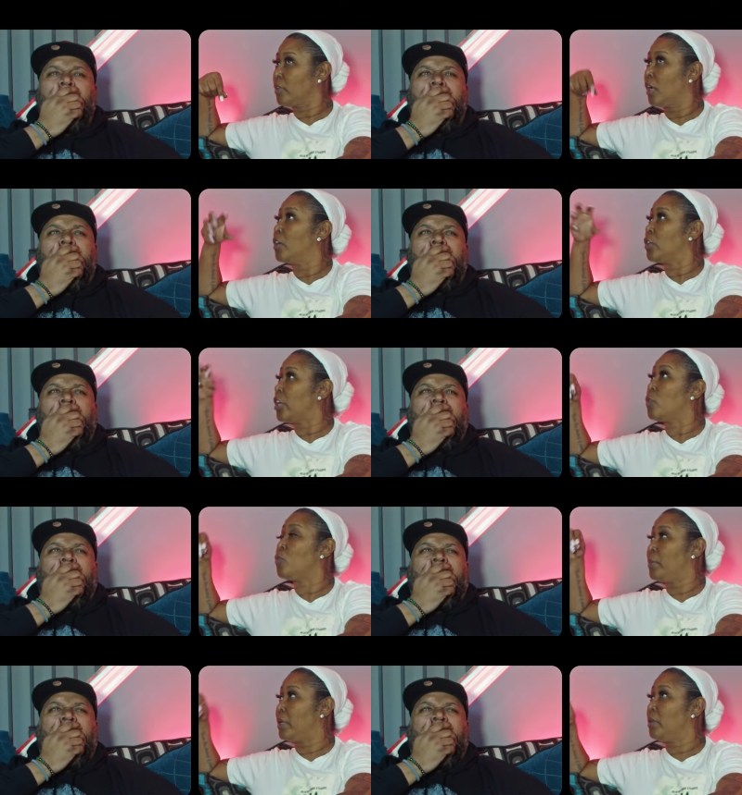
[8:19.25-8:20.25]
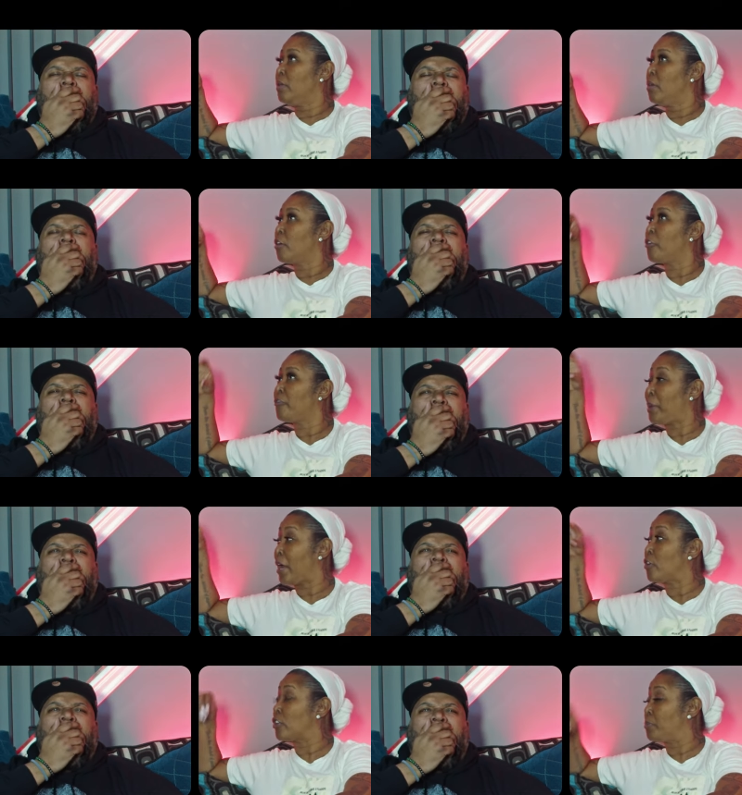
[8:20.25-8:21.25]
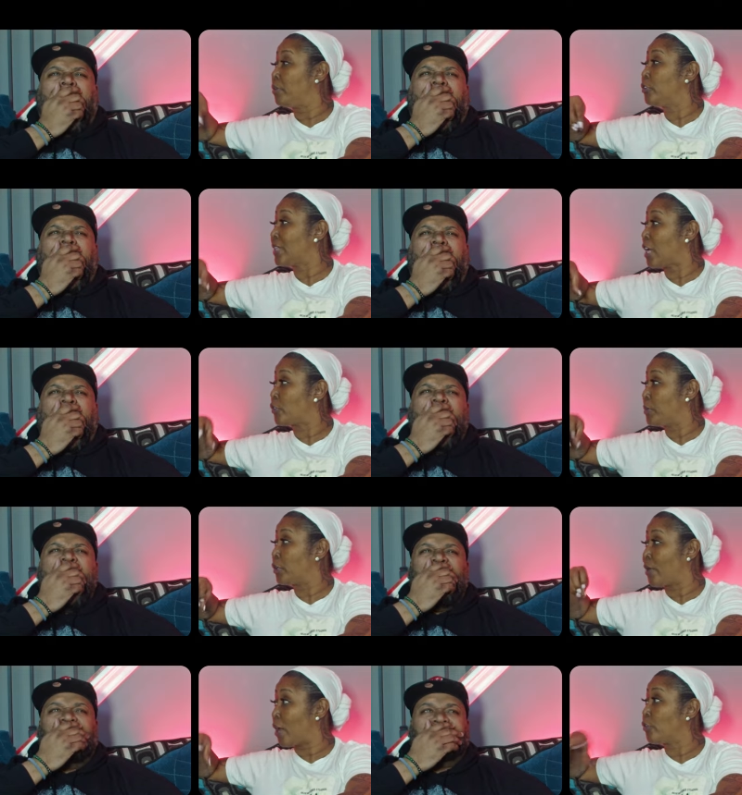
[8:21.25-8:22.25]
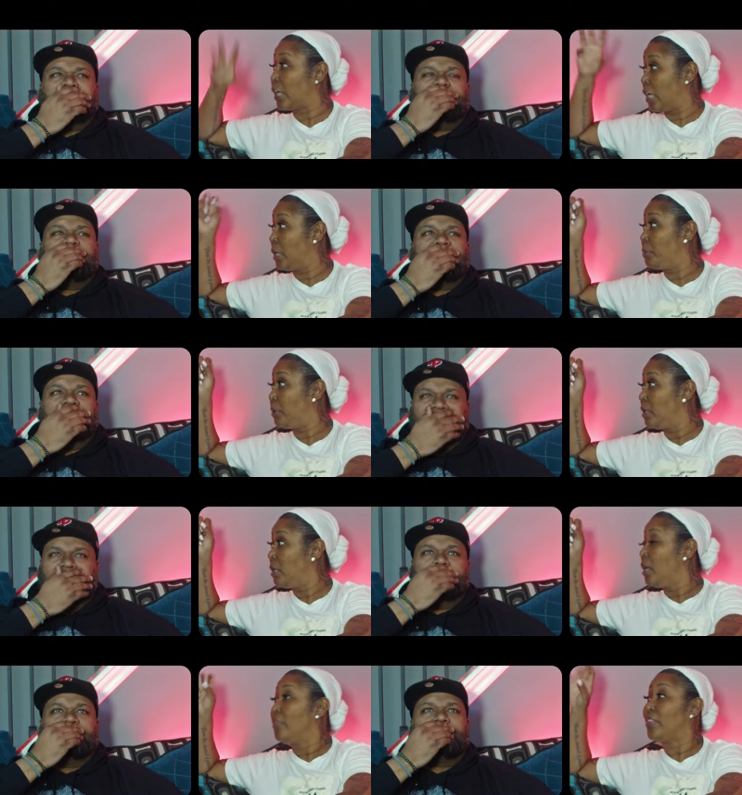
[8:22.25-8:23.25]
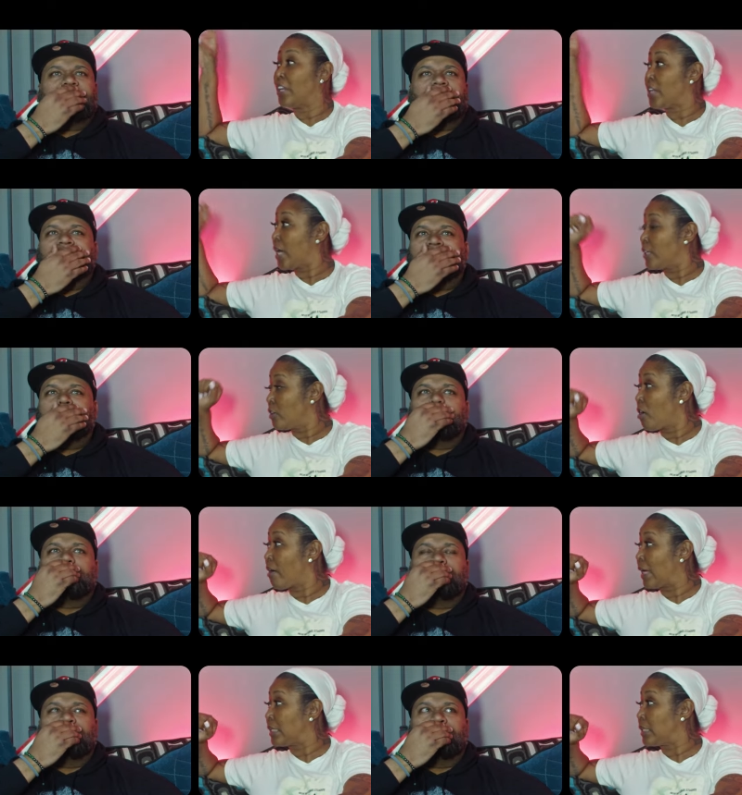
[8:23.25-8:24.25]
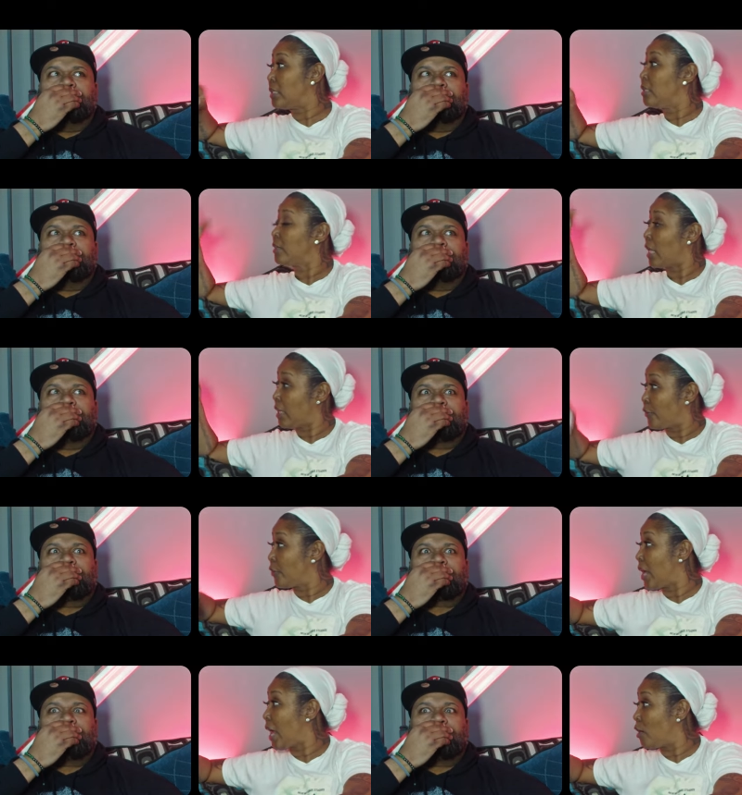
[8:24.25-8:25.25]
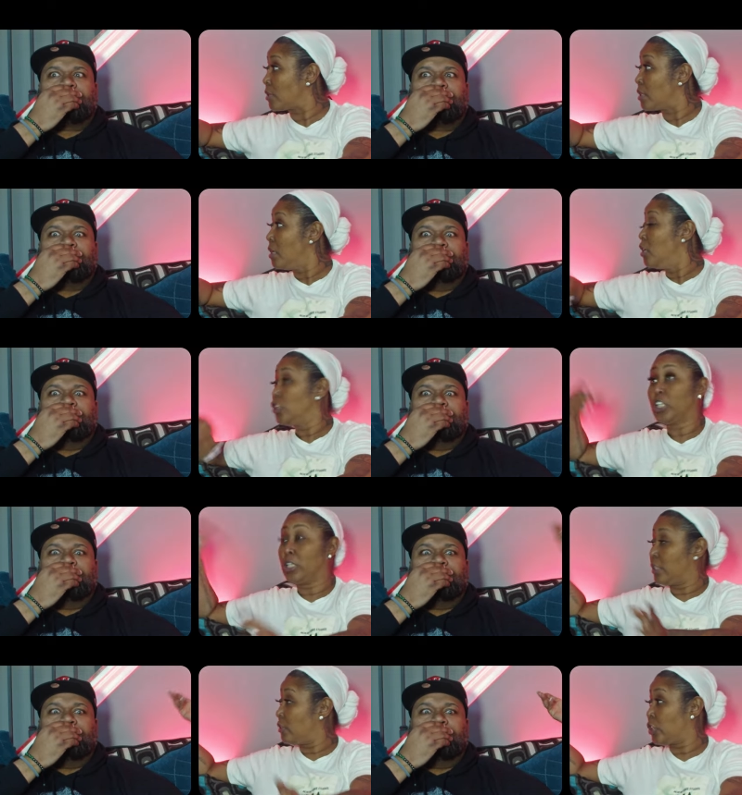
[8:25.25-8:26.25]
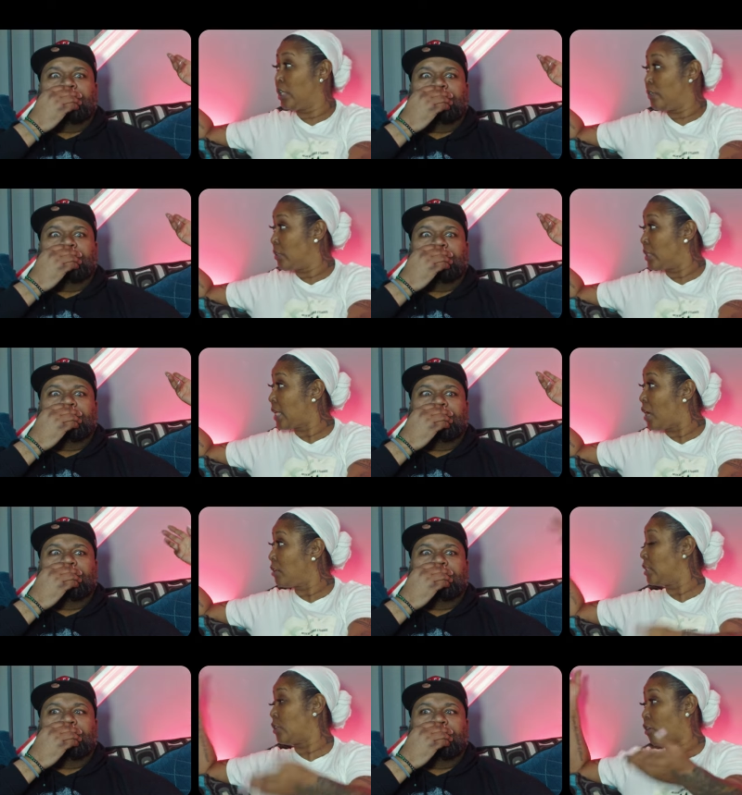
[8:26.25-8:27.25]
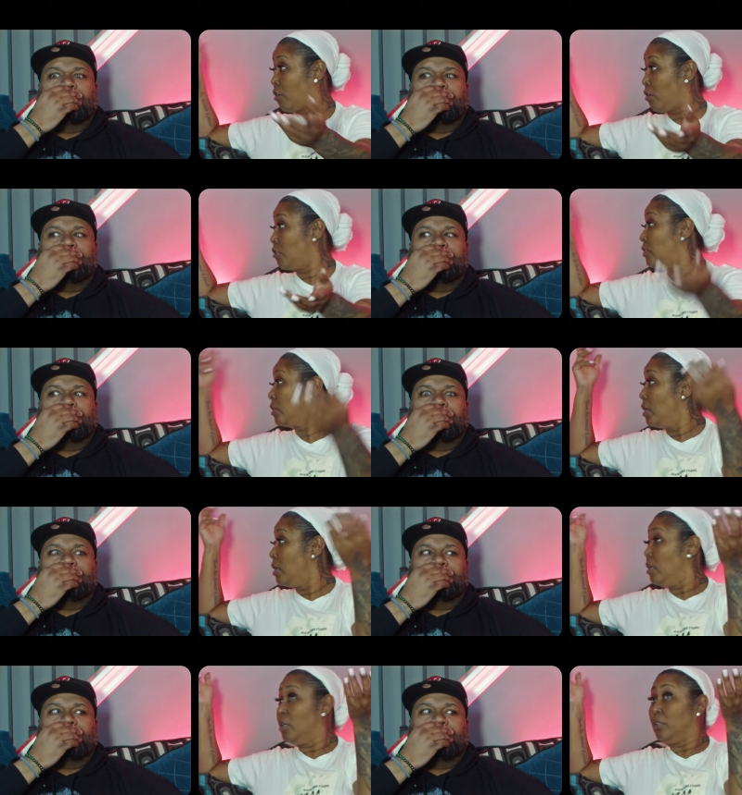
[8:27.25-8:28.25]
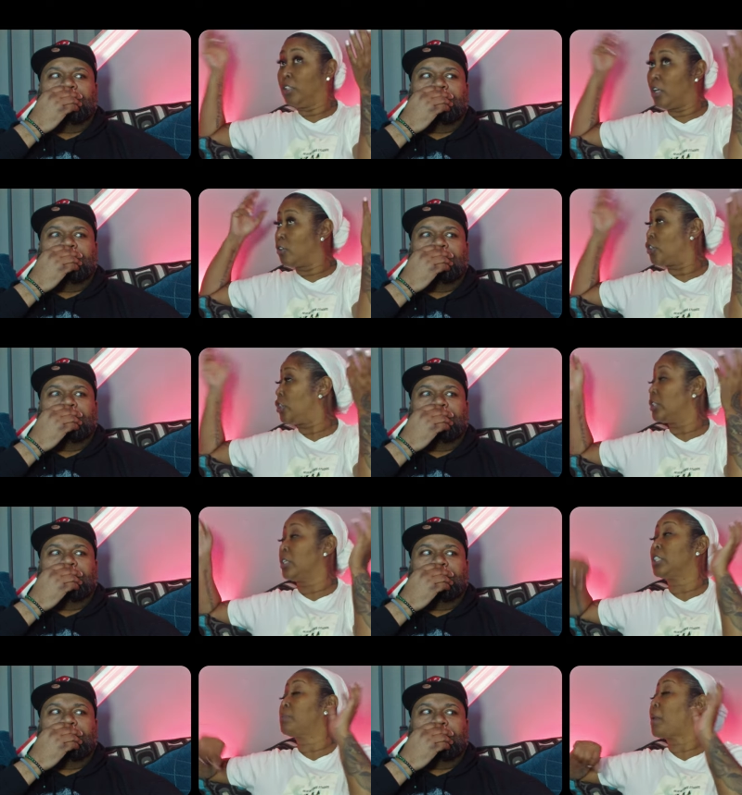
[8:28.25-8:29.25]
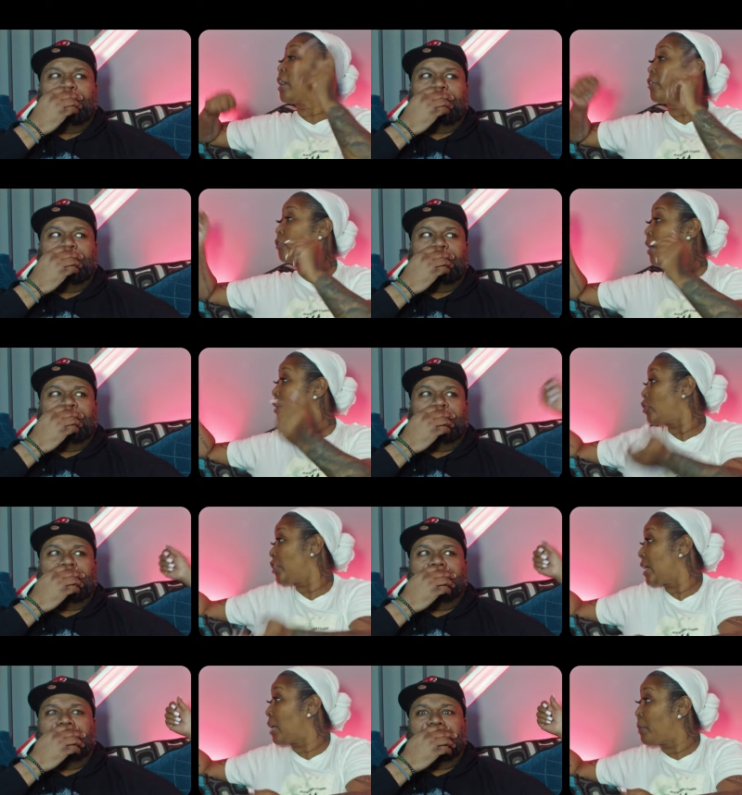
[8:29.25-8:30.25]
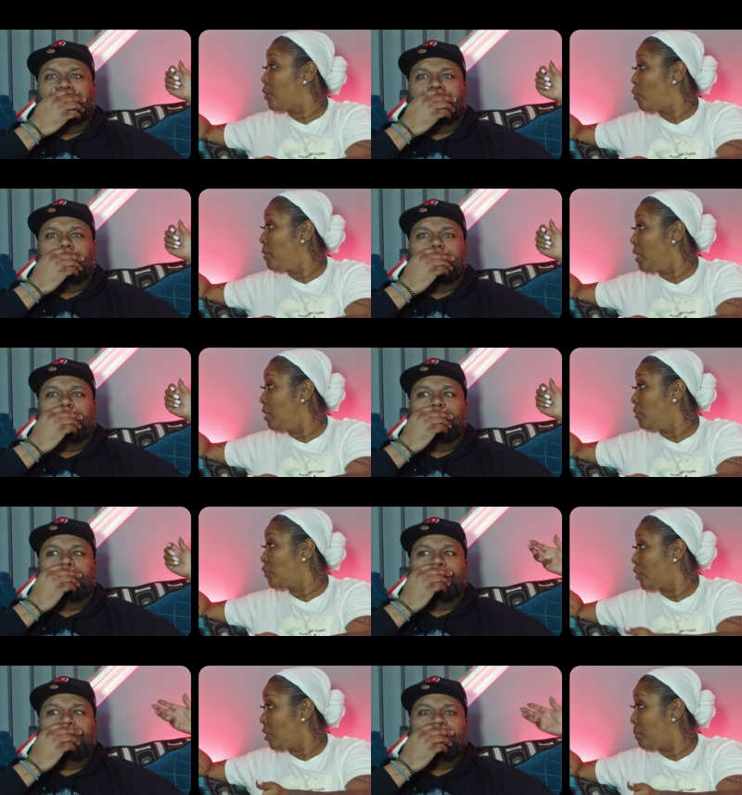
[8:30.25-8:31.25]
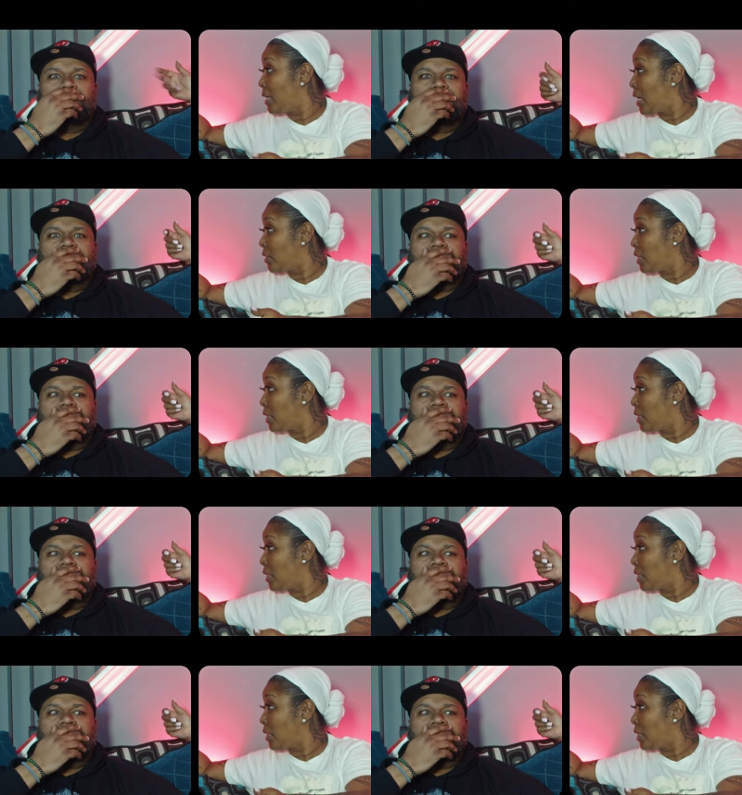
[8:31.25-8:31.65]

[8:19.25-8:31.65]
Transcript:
Speaker 1: a young woman her parents built this house from the ground up. Mm-hmm. They died in a car accident. They left her the house. She lives, she lives in this house. It's hers. You know, she's an aspiring writer. She ain't got to pay no bills, you know what I mean, kind of